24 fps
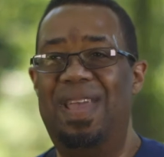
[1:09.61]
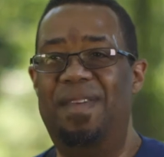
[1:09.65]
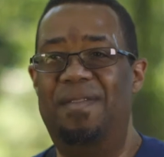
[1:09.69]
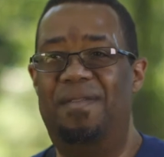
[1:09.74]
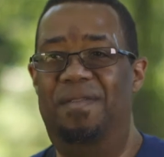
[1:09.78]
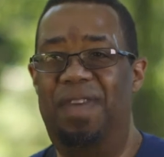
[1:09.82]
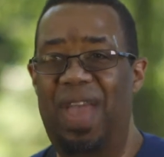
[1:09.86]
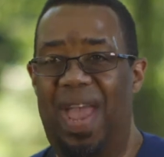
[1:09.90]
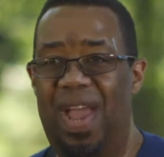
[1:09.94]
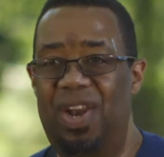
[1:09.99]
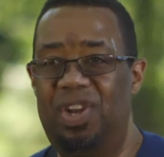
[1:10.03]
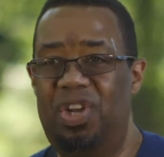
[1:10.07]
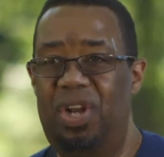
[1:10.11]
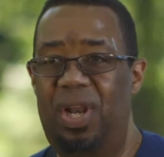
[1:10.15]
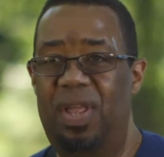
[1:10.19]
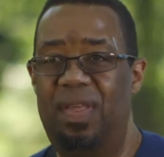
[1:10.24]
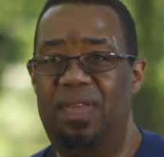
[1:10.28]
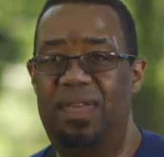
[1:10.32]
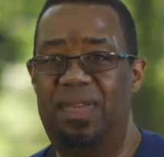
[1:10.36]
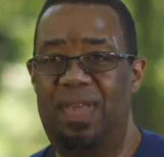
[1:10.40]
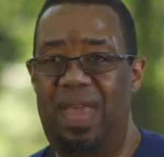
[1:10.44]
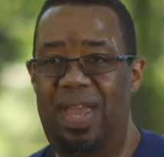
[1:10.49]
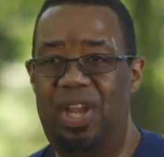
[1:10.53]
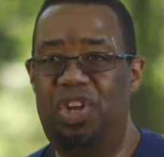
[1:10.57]

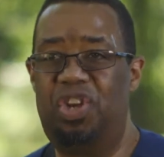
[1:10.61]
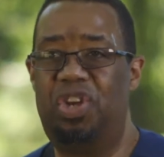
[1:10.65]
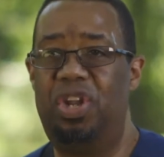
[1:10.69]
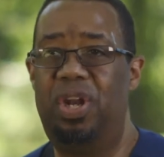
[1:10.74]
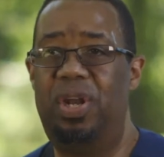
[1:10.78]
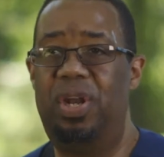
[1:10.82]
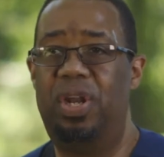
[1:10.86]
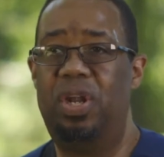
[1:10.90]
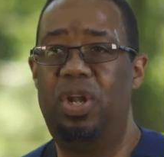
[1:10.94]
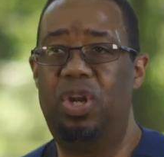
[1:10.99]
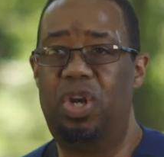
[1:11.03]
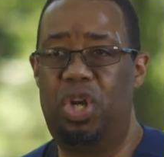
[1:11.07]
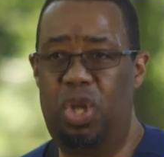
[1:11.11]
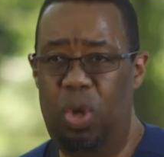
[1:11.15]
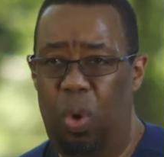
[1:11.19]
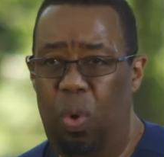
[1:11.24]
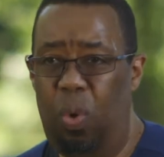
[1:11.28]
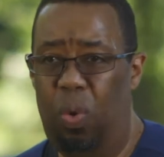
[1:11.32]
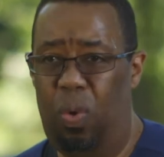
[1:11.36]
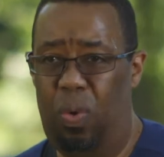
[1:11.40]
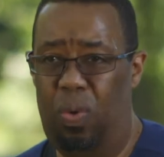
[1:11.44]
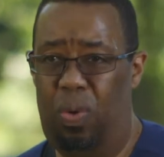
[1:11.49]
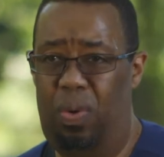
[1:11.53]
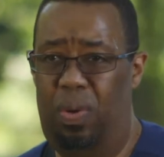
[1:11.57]
evangelization
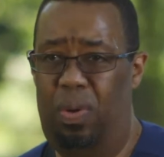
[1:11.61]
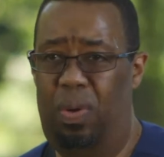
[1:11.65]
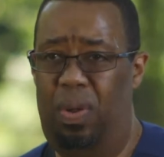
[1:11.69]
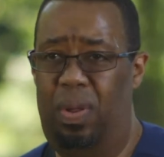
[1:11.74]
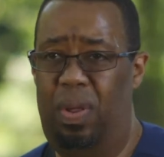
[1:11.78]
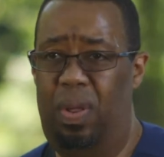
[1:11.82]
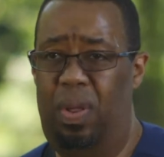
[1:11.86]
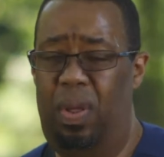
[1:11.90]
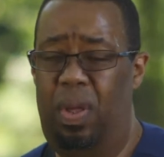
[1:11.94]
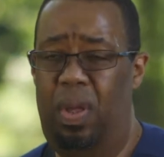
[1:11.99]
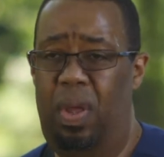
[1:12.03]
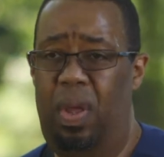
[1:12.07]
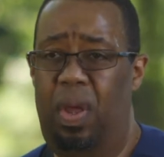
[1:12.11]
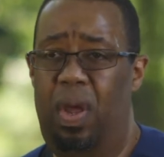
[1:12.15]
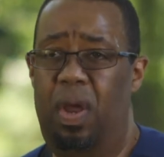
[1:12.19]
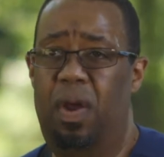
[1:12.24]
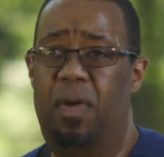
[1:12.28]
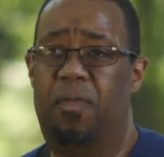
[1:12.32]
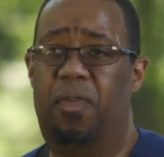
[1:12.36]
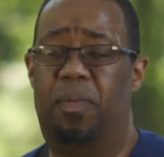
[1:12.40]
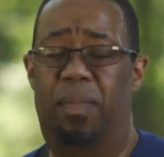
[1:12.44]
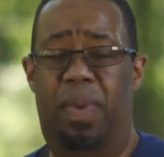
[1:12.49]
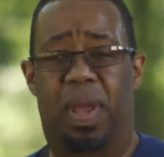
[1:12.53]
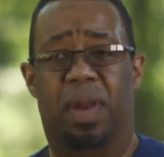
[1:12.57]
tool
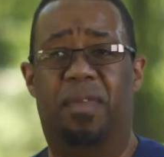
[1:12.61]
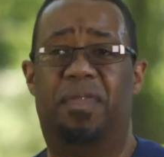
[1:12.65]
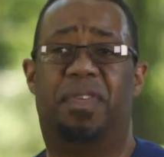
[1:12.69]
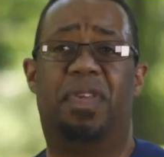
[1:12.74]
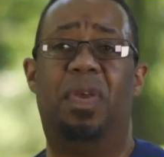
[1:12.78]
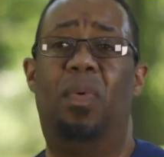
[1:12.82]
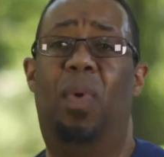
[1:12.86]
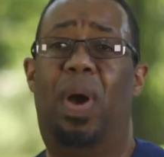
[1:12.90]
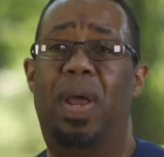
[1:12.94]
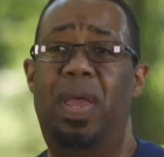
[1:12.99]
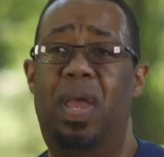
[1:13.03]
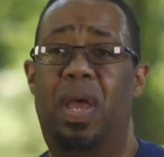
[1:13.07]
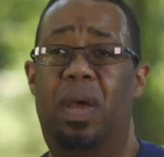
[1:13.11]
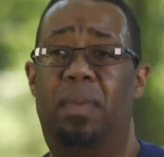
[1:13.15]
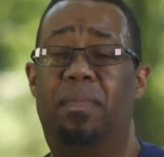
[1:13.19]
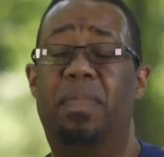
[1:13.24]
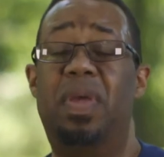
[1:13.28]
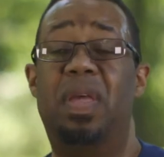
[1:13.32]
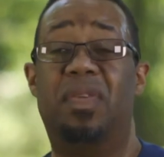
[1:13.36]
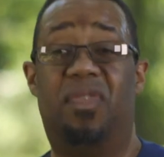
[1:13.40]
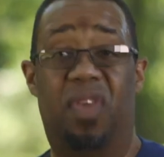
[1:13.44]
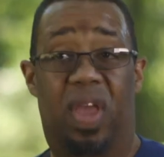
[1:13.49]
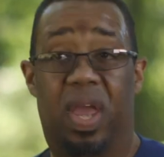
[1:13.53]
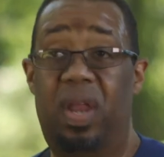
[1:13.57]
from
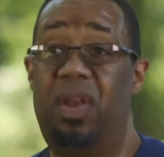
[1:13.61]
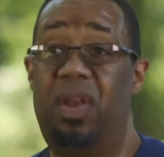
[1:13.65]
NFCYM is